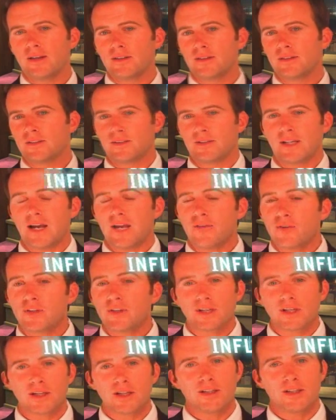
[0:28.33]
Since every
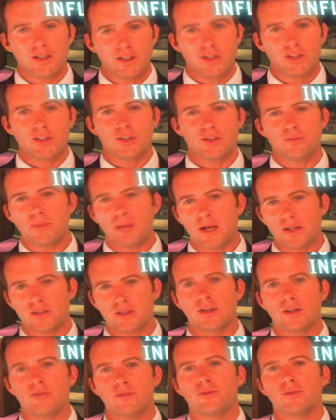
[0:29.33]
skin condition is based
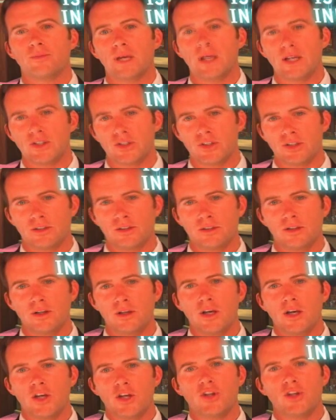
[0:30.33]
on inflammation,
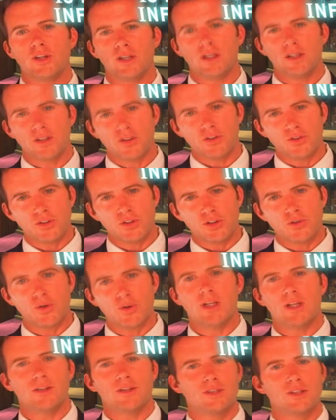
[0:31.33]
you need to use
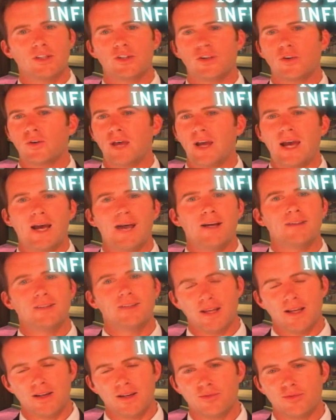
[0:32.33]
ingredients that don't add to
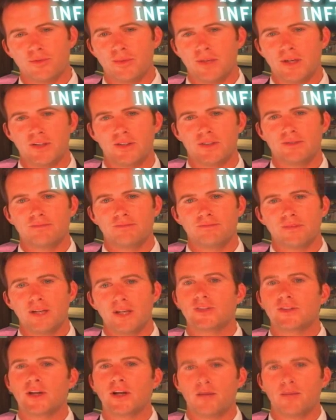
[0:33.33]
that inflammation.
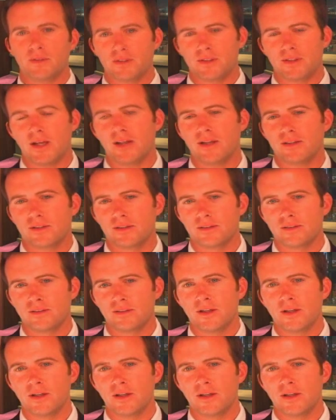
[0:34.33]
It's common sense.